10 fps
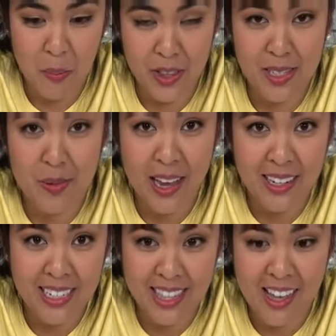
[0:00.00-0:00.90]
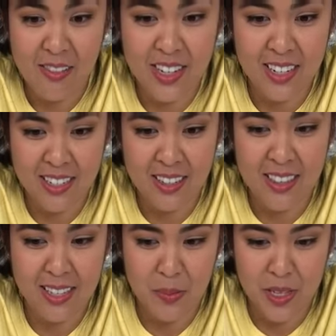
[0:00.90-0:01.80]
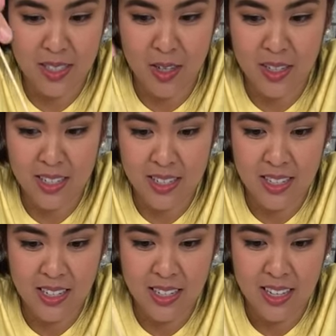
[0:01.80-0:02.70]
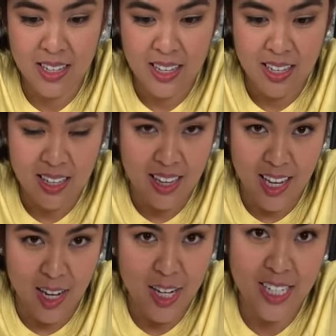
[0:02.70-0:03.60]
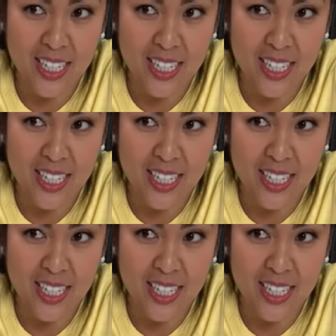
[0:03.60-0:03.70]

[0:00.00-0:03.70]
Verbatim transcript: put this back into the oven until this piece cooks here.